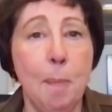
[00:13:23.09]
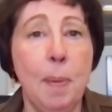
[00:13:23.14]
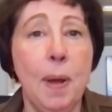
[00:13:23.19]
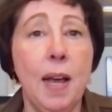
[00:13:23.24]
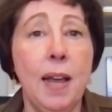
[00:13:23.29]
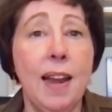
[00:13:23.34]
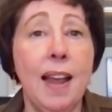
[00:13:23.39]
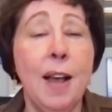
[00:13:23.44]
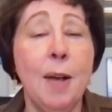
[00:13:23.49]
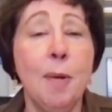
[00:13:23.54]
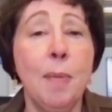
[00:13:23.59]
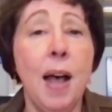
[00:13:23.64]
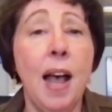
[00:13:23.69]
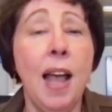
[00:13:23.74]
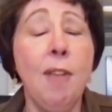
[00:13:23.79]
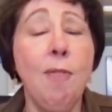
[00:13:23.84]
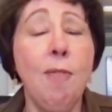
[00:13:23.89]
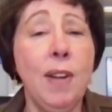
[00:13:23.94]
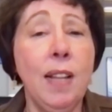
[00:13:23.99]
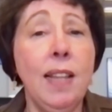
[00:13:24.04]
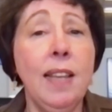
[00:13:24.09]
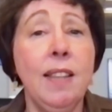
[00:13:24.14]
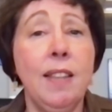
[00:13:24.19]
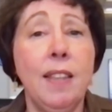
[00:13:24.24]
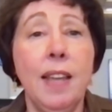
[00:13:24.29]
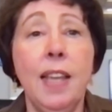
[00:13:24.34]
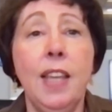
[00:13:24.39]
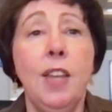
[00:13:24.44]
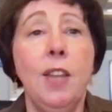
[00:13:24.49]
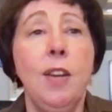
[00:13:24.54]
But I really
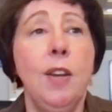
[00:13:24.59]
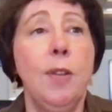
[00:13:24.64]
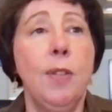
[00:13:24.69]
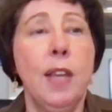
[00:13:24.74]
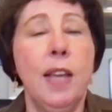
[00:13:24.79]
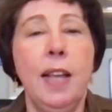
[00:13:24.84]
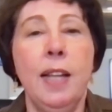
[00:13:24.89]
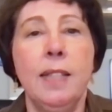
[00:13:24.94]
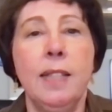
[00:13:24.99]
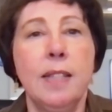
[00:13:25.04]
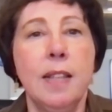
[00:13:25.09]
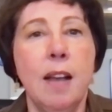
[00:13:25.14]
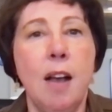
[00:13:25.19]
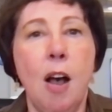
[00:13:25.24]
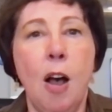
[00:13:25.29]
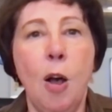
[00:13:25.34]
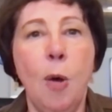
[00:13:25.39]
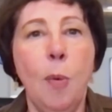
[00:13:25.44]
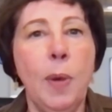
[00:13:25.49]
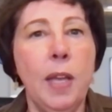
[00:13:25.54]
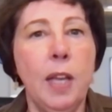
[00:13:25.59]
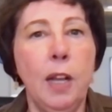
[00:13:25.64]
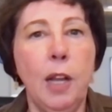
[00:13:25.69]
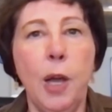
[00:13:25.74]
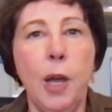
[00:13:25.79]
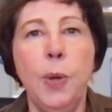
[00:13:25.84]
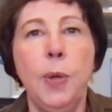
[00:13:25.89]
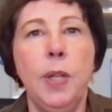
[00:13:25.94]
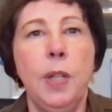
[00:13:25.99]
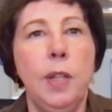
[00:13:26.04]
think, you know, that it's the, are we
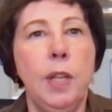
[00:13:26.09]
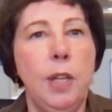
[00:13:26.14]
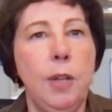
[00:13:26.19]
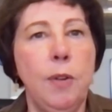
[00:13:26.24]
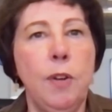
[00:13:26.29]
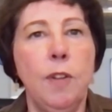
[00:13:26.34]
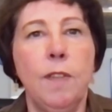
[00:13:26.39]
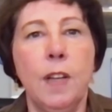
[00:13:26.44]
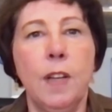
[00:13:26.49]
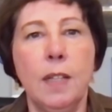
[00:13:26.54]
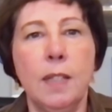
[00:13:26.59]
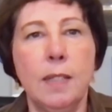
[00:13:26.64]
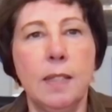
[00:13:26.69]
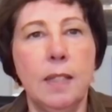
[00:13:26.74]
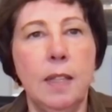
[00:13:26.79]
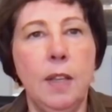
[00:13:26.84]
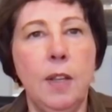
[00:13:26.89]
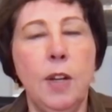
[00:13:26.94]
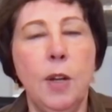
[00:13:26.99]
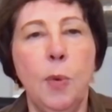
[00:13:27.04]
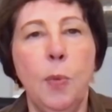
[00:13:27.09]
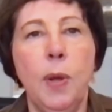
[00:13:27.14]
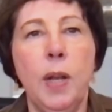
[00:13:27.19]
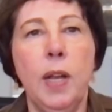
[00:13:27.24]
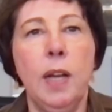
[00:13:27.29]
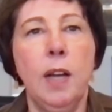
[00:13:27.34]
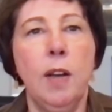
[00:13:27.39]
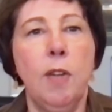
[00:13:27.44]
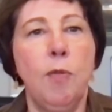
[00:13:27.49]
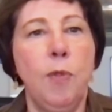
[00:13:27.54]
alone in the universe? You know,
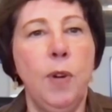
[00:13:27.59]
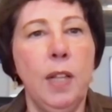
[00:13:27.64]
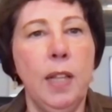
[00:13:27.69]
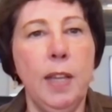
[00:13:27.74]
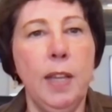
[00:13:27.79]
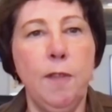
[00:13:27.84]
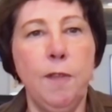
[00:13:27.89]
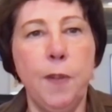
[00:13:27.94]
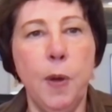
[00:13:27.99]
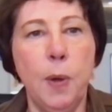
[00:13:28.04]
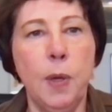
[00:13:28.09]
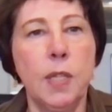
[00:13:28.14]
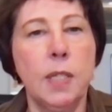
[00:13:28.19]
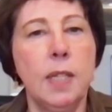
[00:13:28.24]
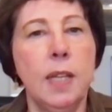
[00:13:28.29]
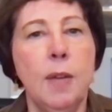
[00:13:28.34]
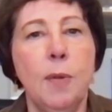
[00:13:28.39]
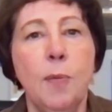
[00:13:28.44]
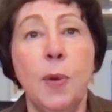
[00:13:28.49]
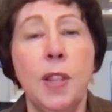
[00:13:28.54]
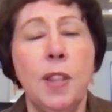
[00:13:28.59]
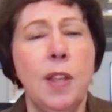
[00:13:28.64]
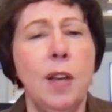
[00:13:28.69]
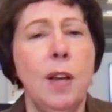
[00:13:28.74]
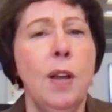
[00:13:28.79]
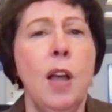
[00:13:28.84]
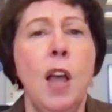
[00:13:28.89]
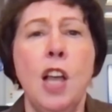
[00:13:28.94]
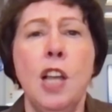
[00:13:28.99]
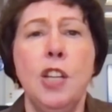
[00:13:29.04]
we are really focusing with
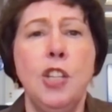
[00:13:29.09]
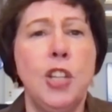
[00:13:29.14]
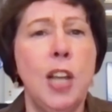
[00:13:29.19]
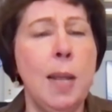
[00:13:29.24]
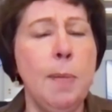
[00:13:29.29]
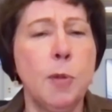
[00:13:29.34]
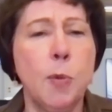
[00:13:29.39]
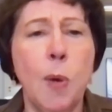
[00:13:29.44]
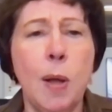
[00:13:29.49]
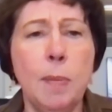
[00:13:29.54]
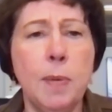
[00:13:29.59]
the James